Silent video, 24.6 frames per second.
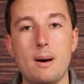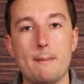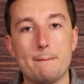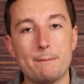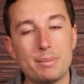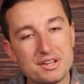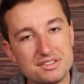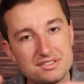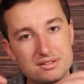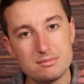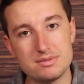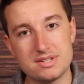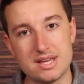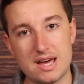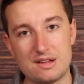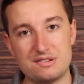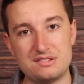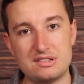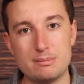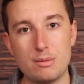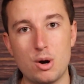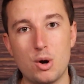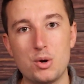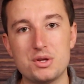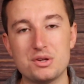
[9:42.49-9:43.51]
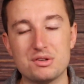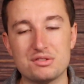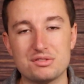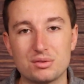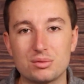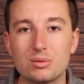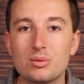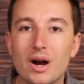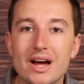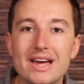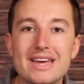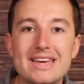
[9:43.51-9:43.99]
Put some testimonials
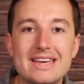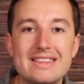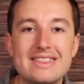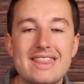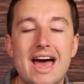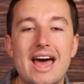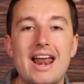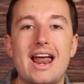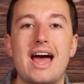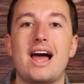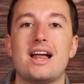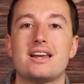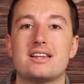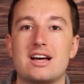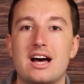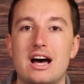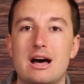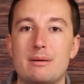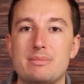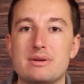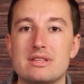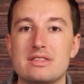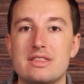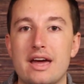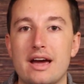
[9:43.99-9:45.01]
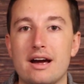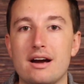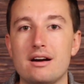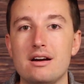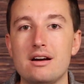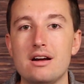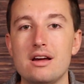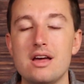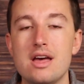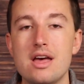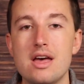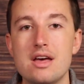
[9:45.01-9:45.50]
right in that ad copy
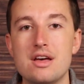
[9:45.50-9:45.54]
there